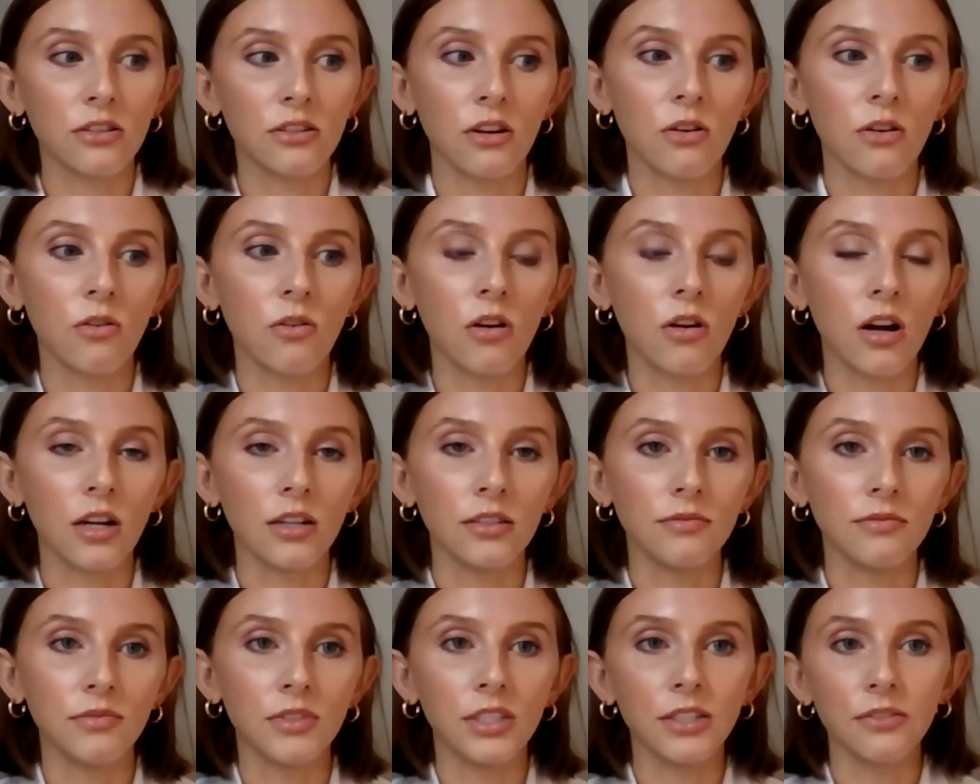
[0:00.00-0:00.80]
So
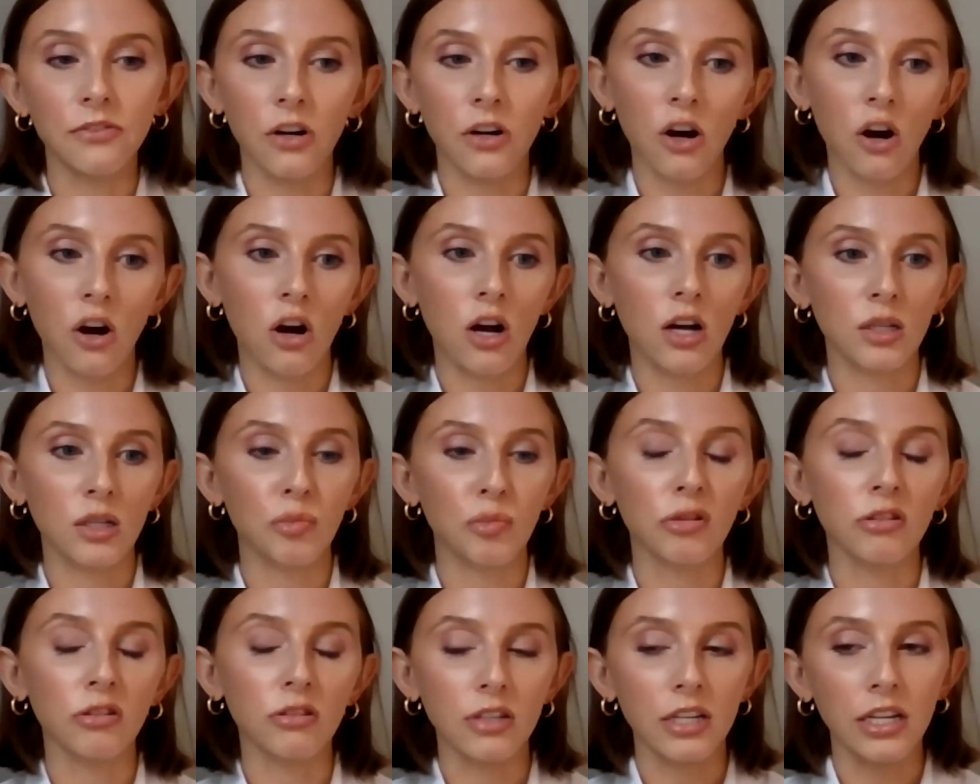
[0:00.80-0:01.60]
a different
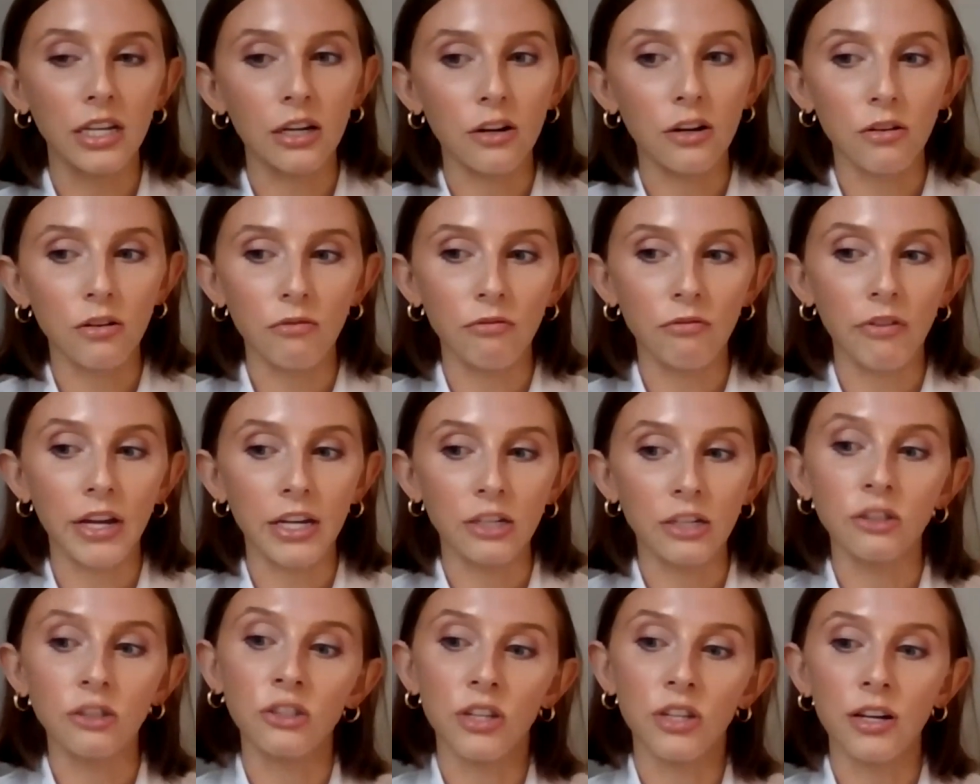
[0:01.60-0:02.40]
cost per lead and a
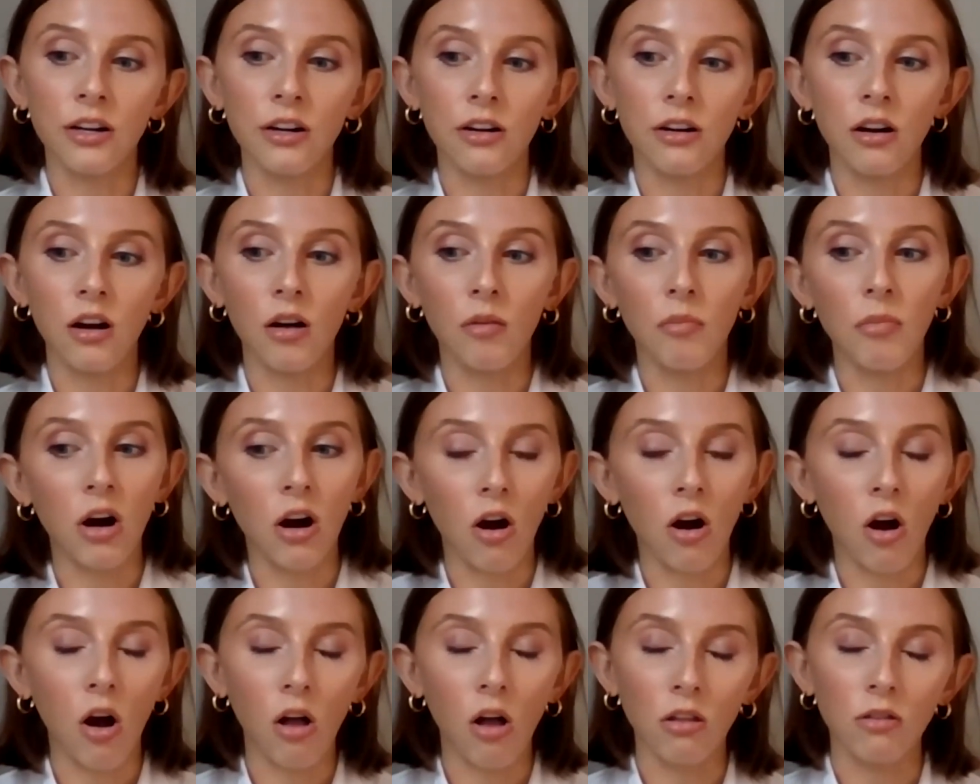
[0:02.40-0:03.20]
range there
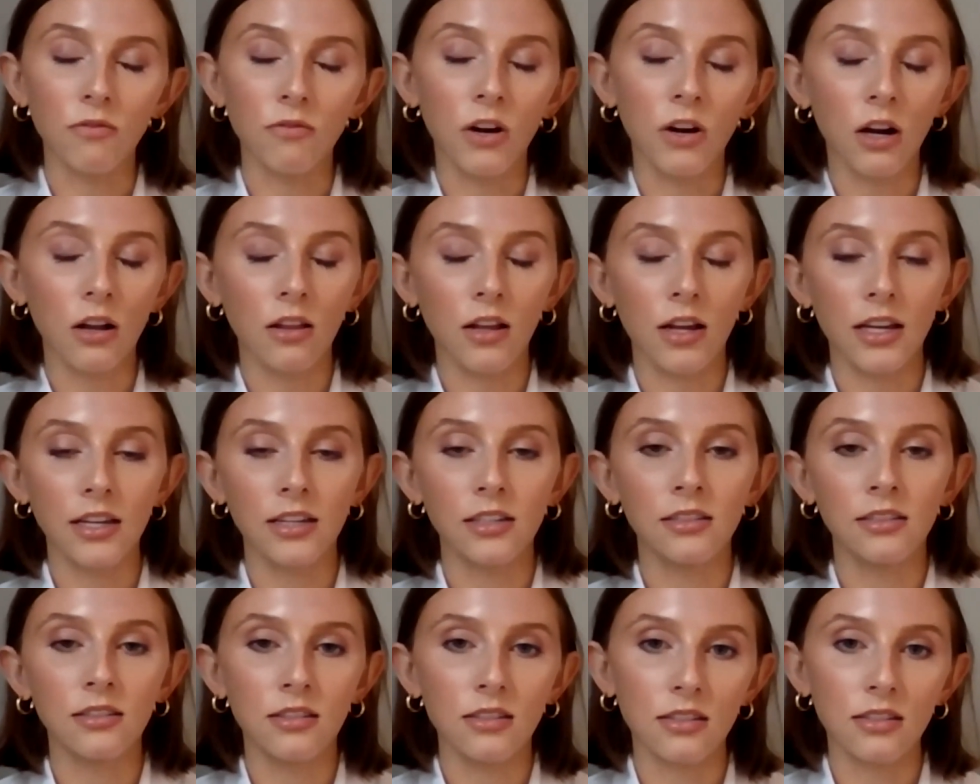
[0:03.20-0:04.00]
among all of our
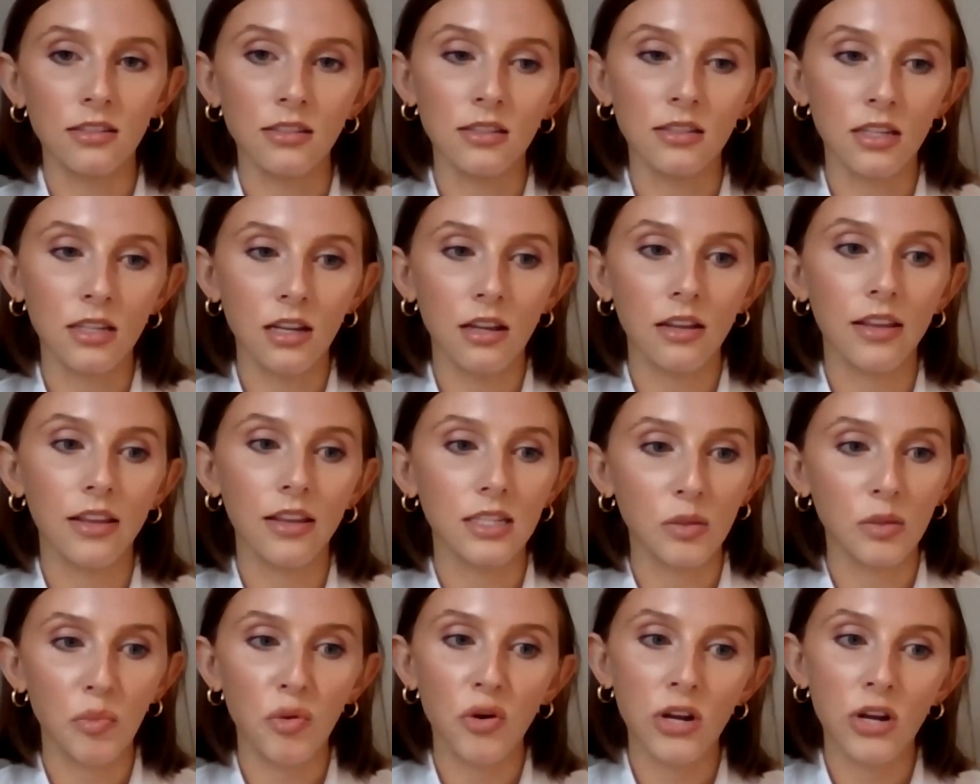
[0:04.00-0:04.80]
clients
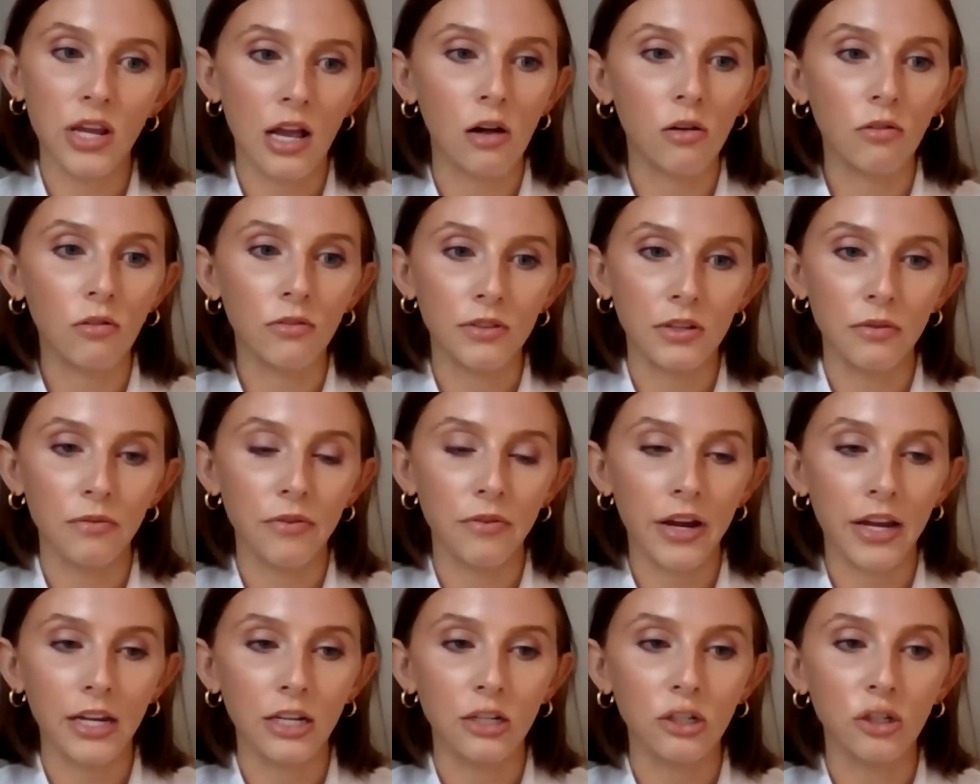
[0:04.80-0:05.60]
that's a pretty
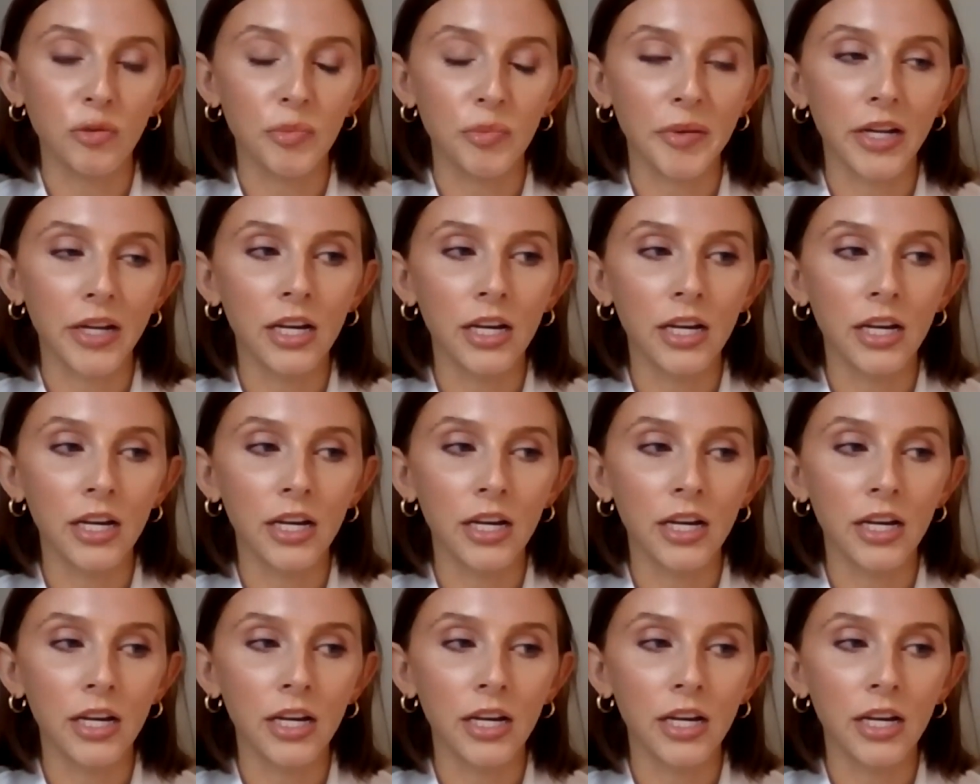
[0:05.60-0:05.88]
healthy range.